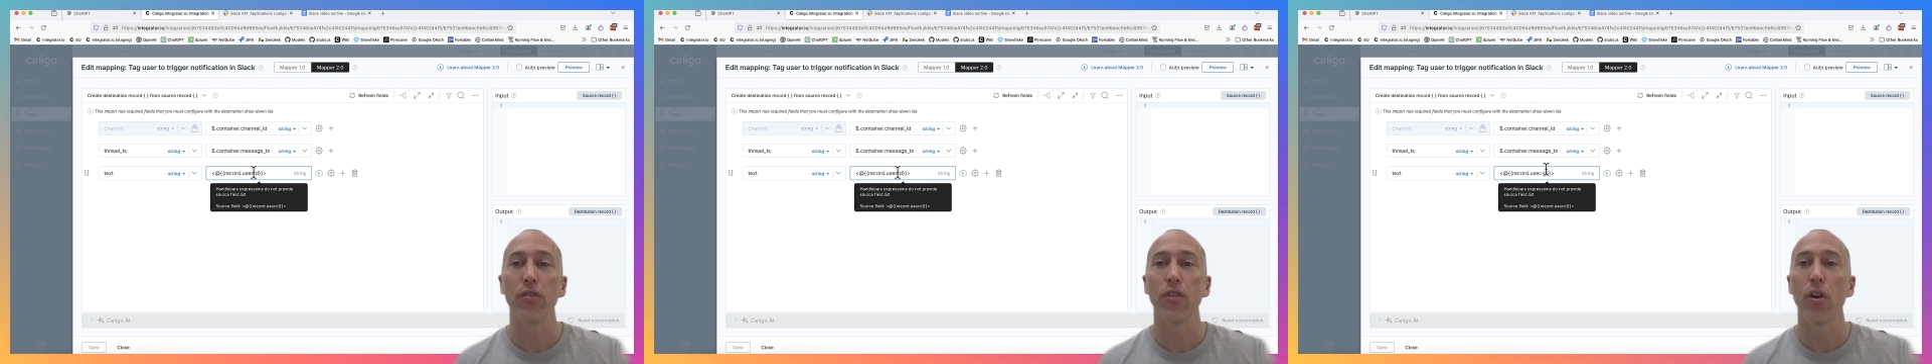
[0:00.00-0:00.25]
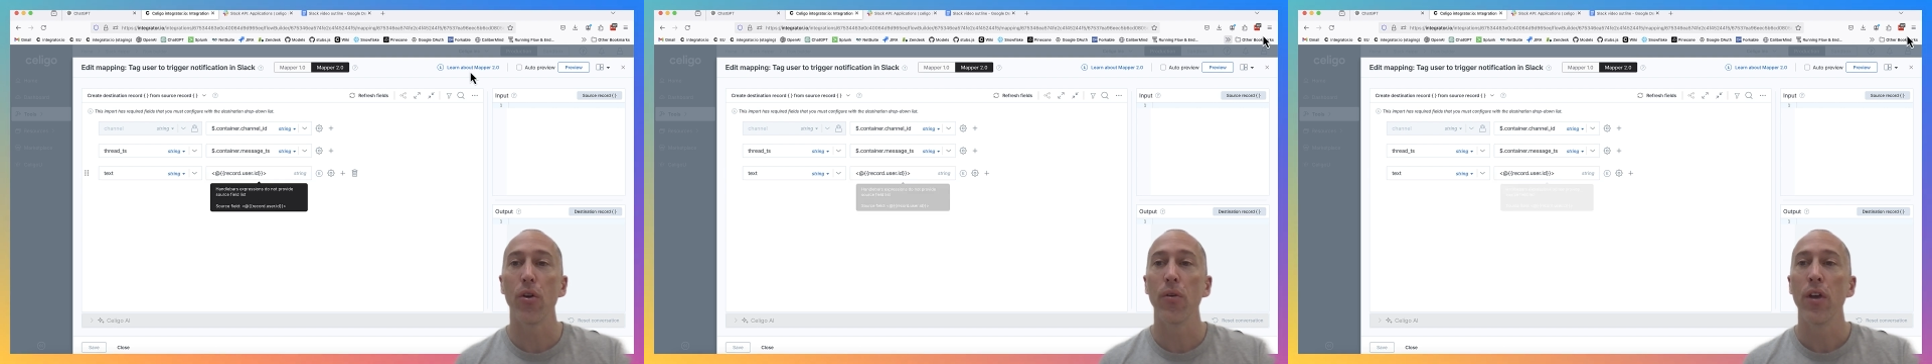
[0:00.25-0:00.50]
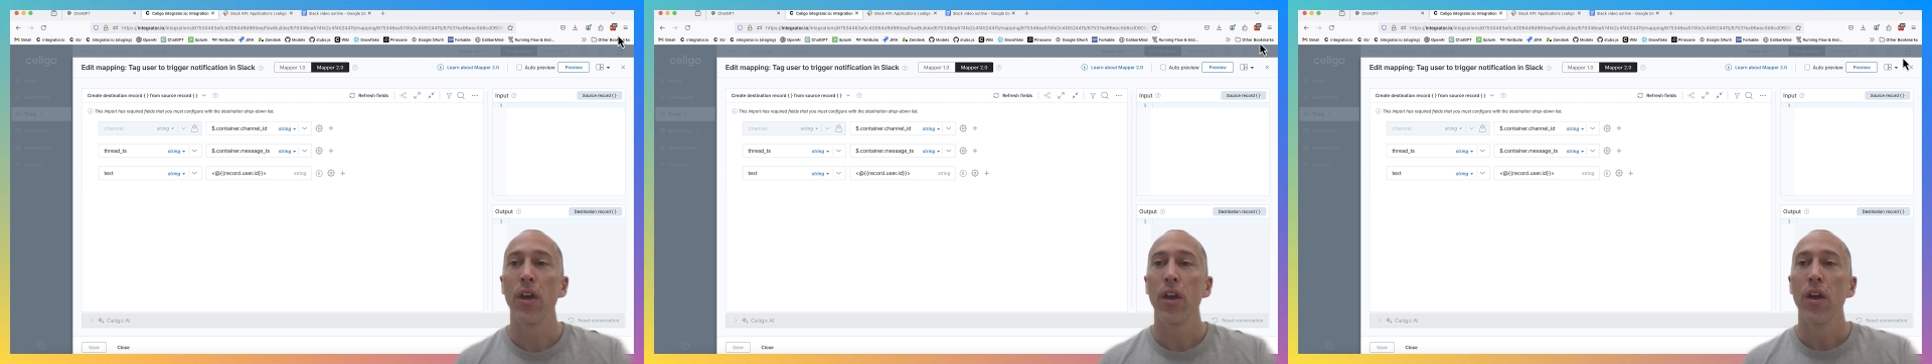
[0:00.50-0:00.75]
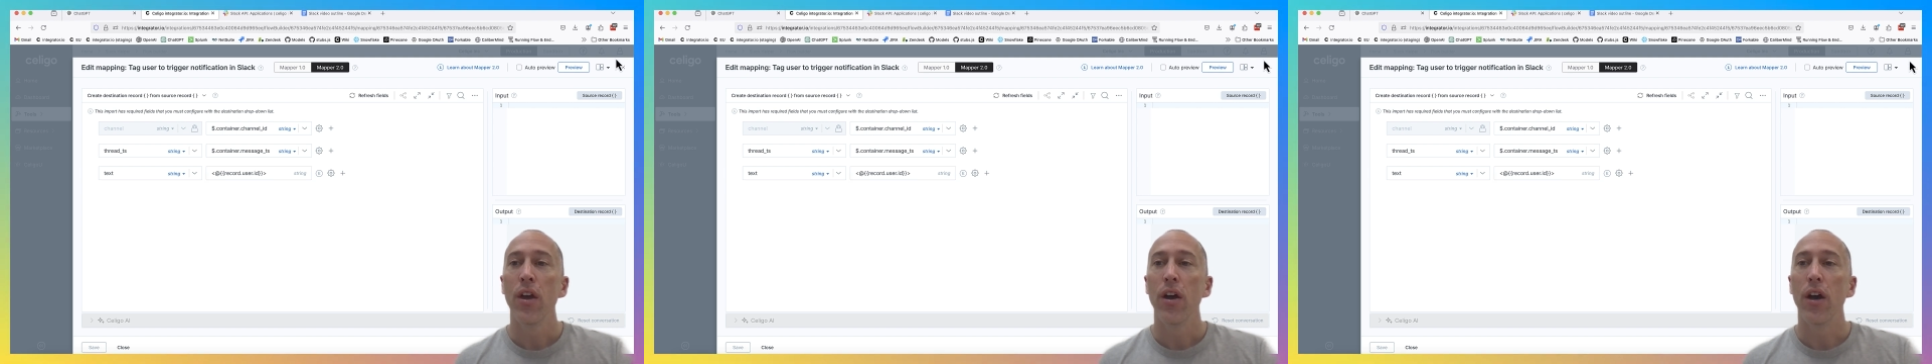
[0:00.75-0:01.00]
So
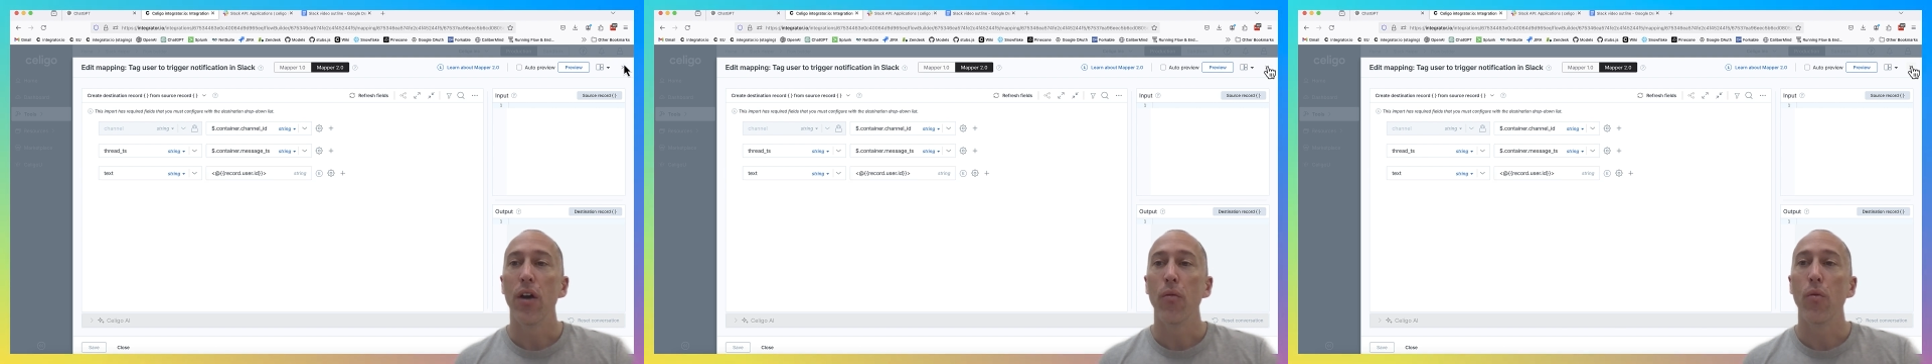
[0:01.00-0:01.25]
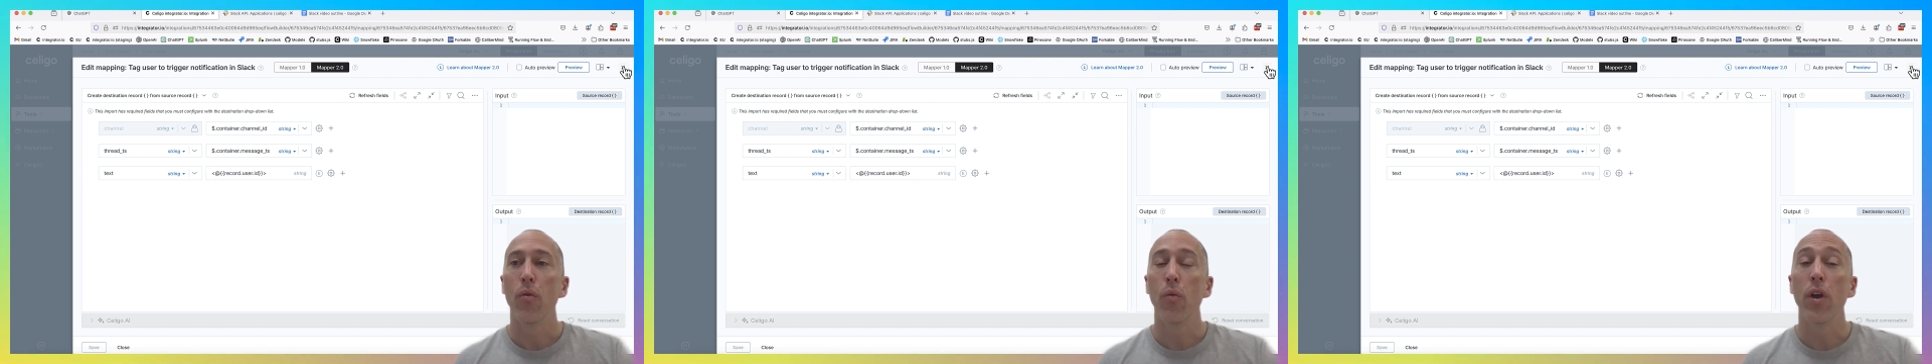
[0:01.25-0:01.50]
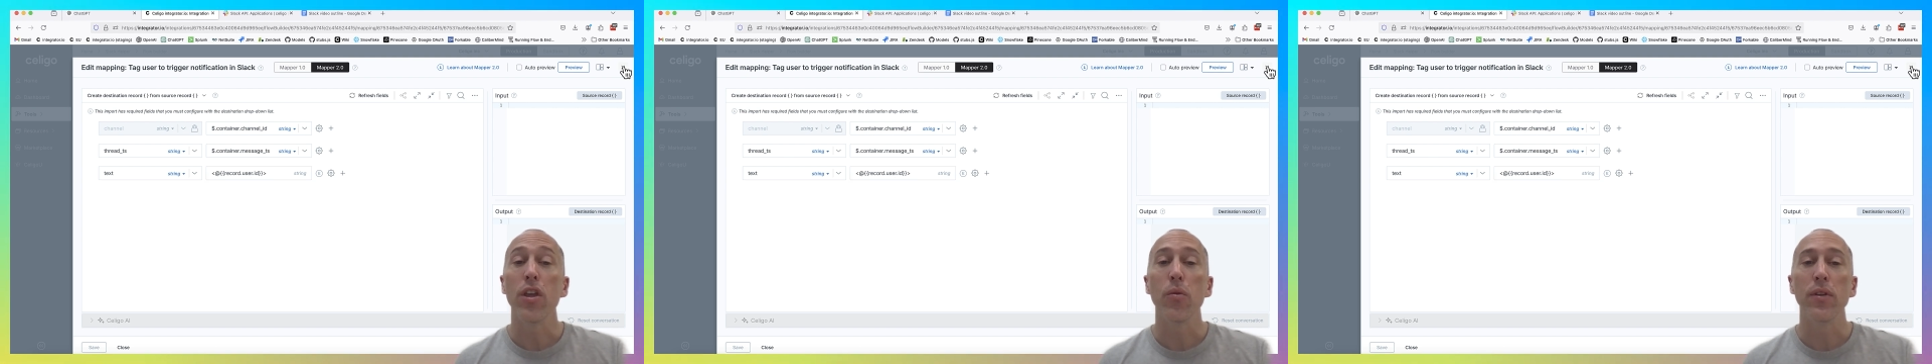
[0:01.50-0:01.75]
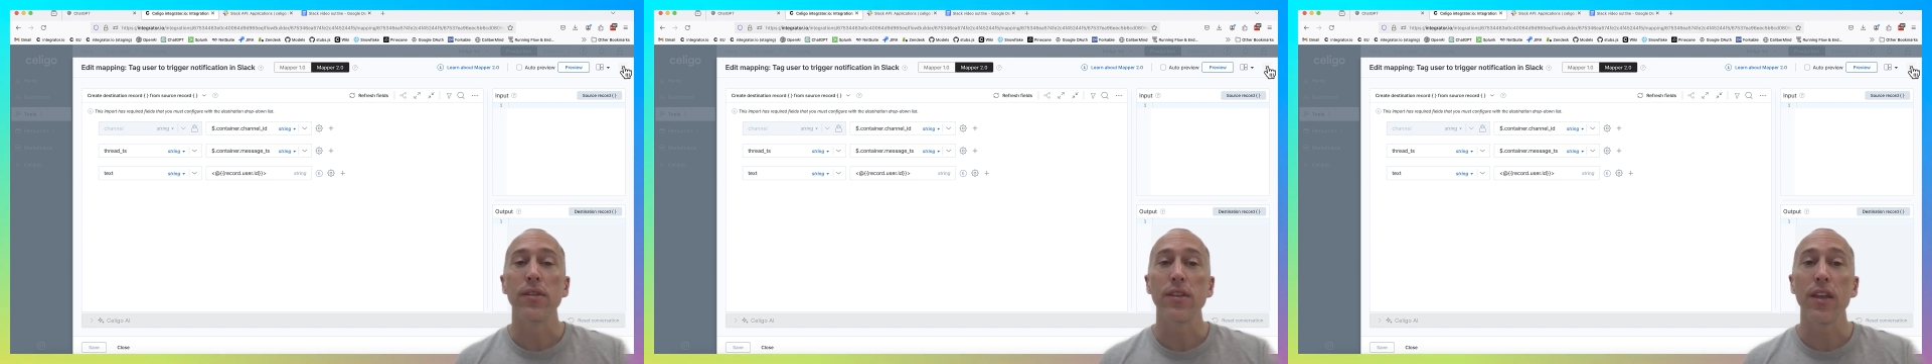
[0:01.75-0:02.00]
what you
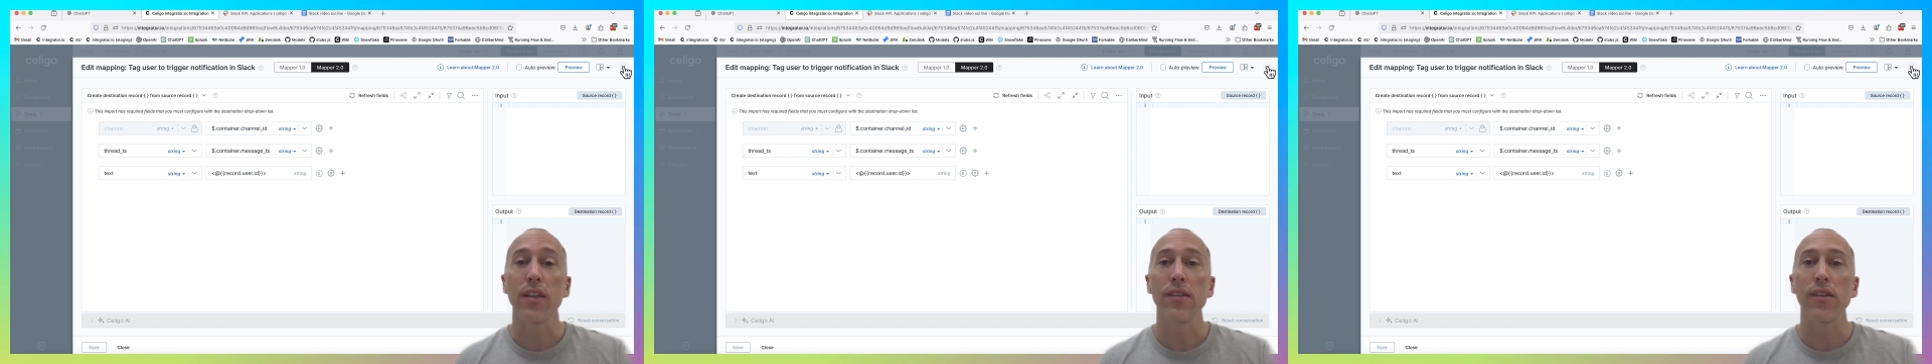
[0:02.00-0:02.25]
would see in